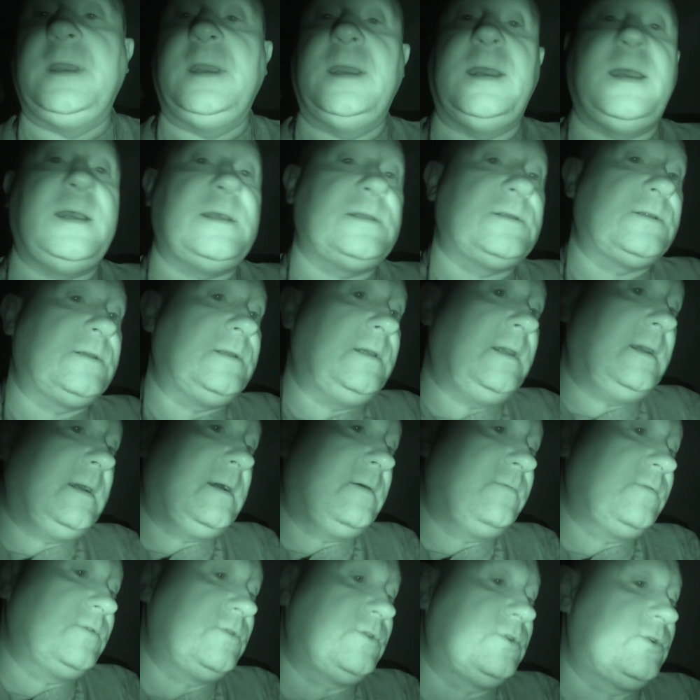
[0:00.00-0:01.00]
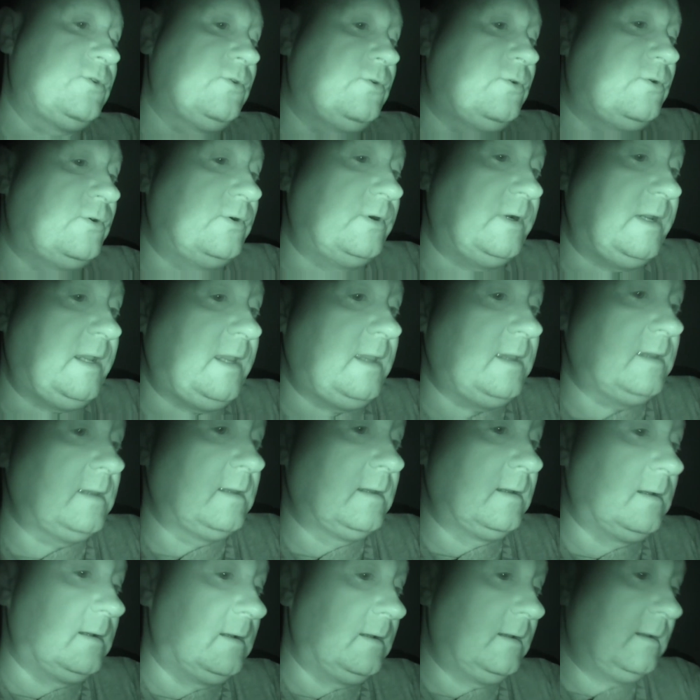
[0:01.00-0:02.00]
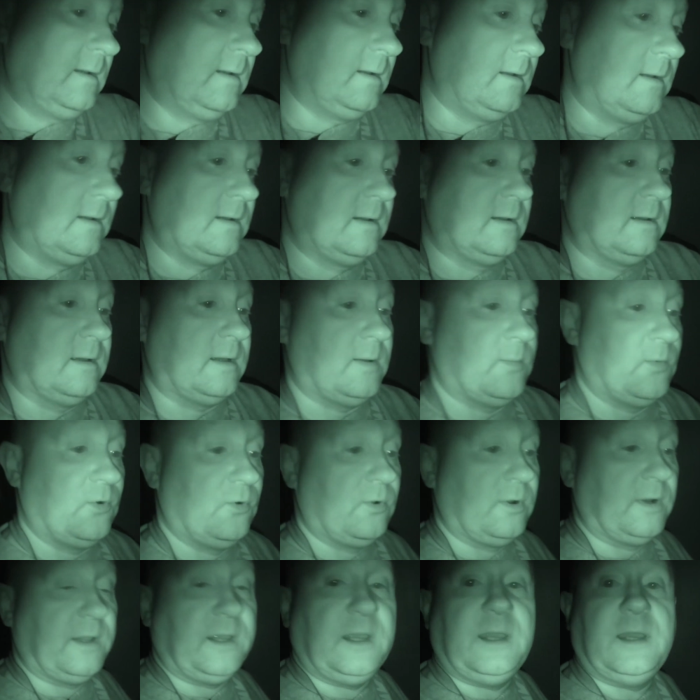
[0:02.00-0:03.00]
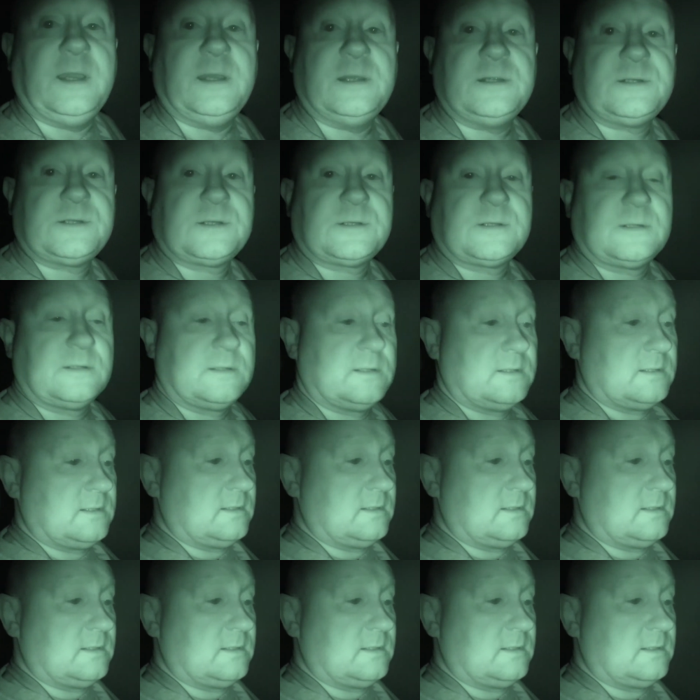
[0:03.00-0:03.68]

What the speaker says: yes. Do you have a story? I'm all ears.